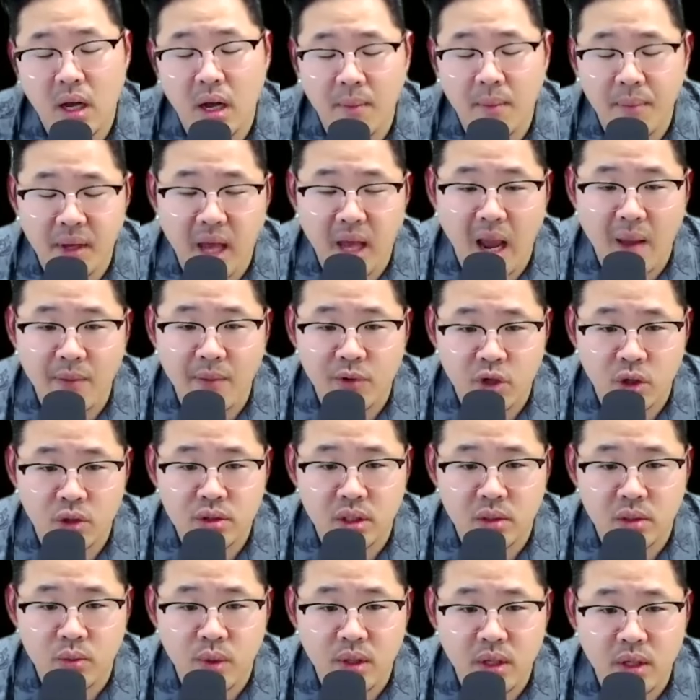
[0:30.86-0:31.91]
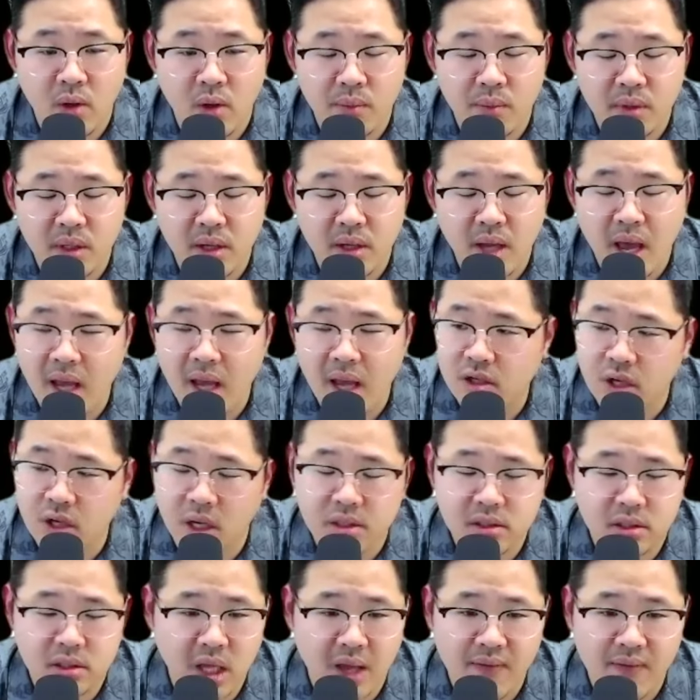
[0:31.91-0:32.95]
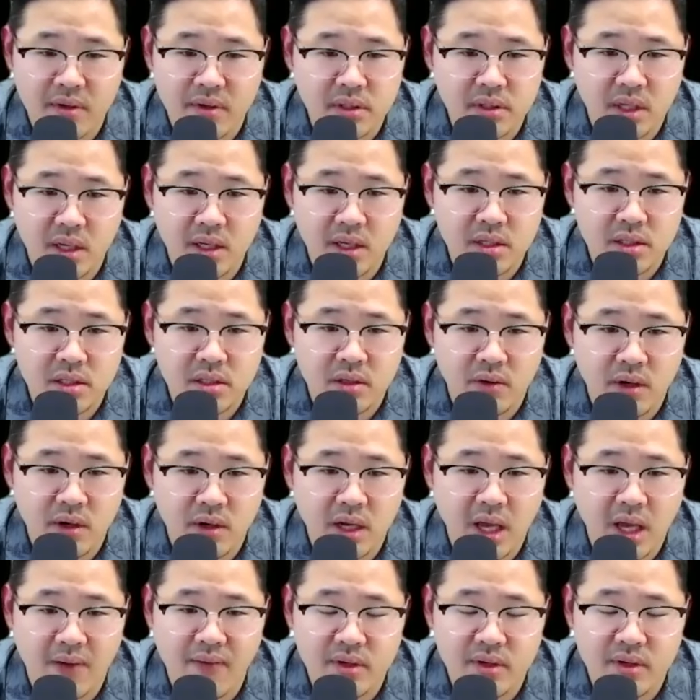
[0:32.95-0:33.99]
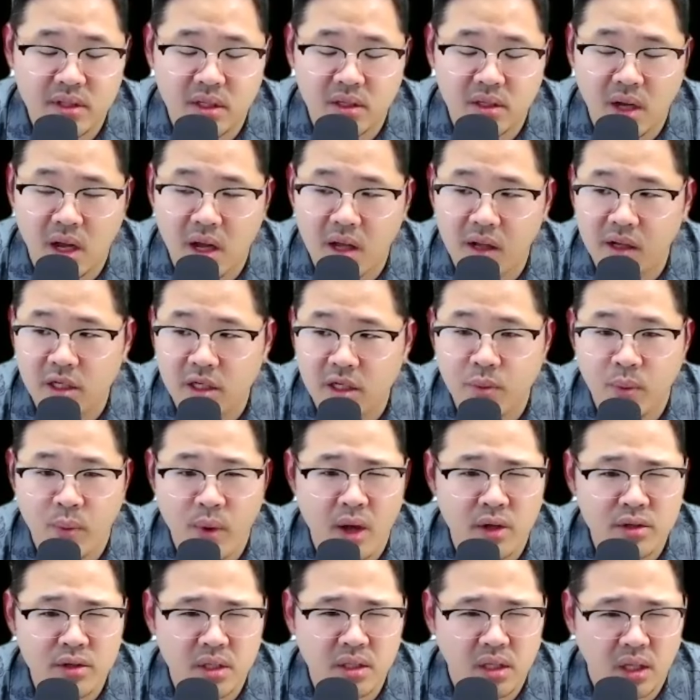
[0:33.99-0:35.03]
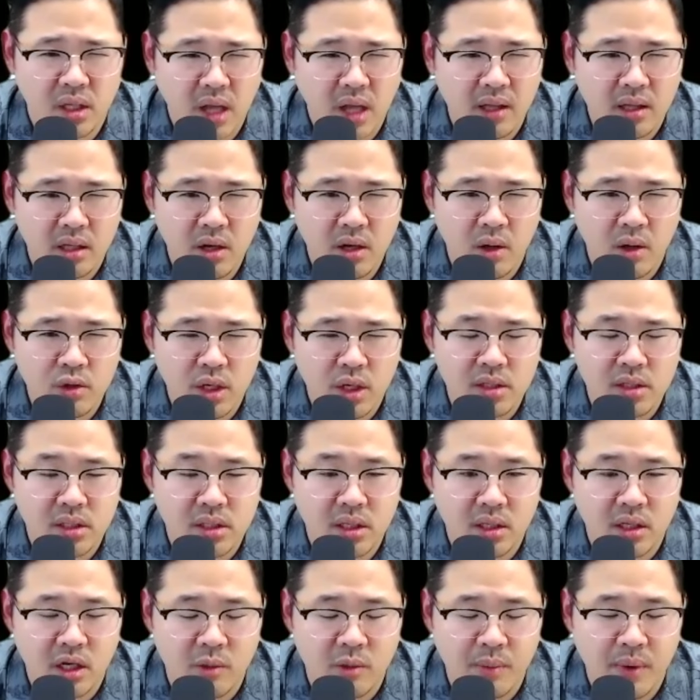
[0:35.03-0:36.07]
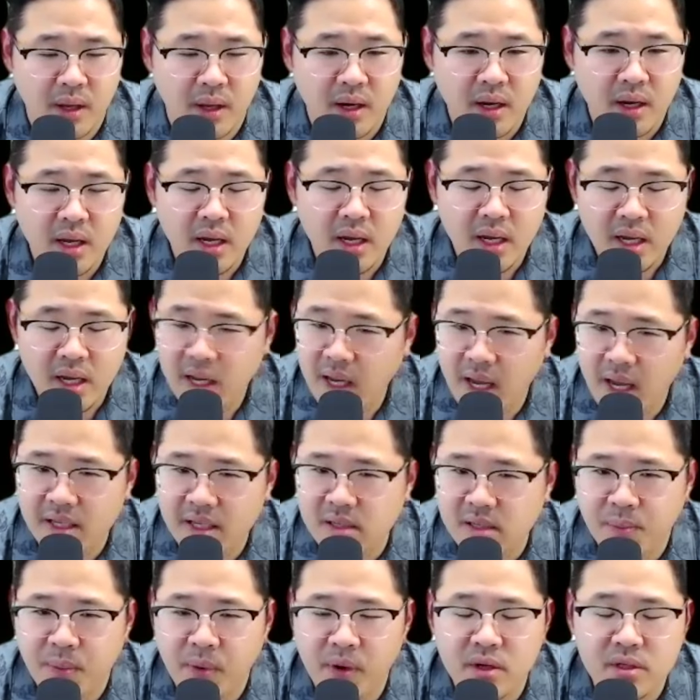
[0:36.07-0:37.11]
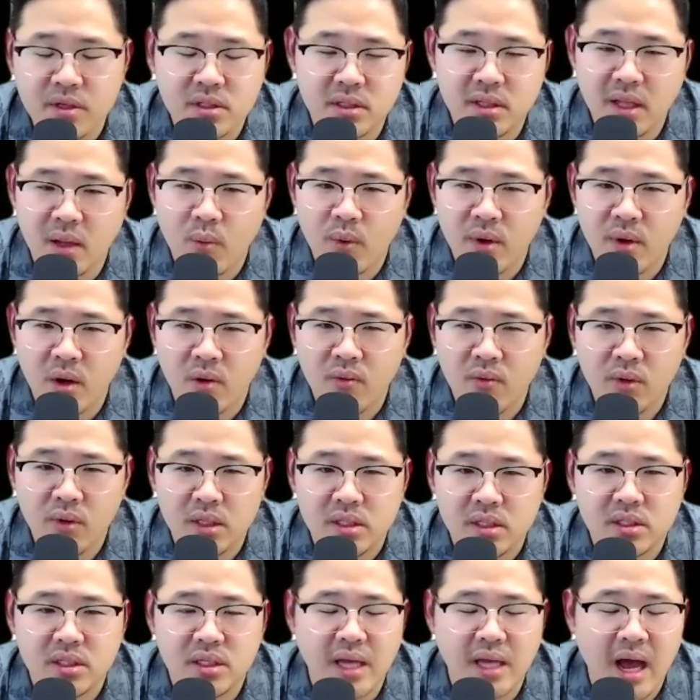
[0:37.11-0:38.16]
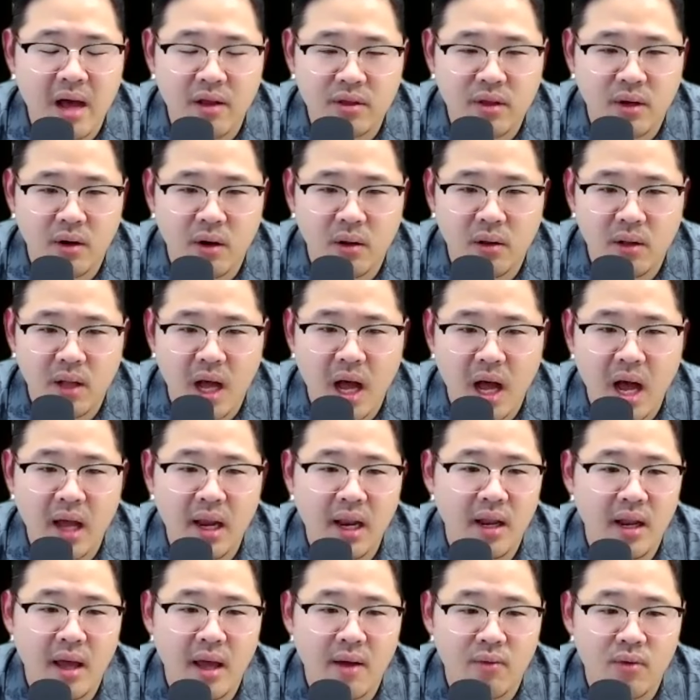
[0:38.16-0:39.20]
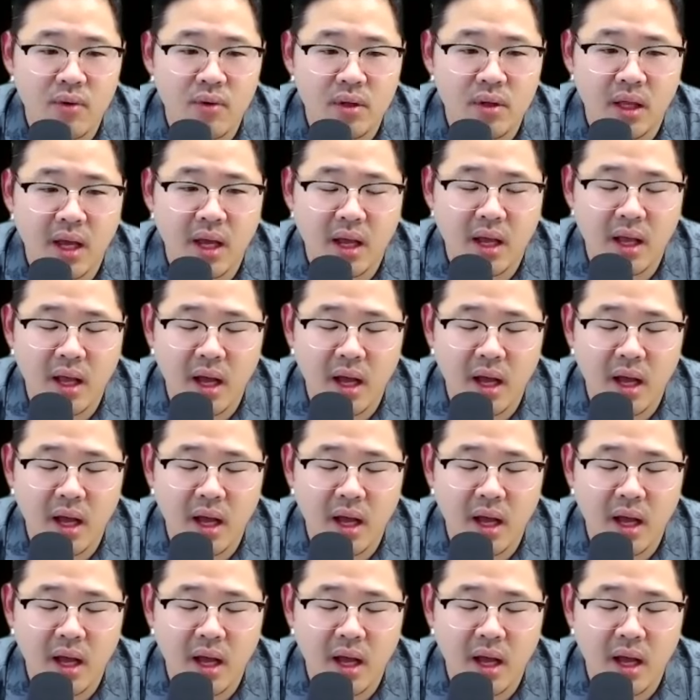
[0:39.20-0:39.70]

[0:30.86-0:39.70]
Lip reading: became the Churchill we know them today. Justin gave us the history, gave us the knowledge, but we also got to know Justin a little bit. He's a person that we don't really see out there a lot, and I really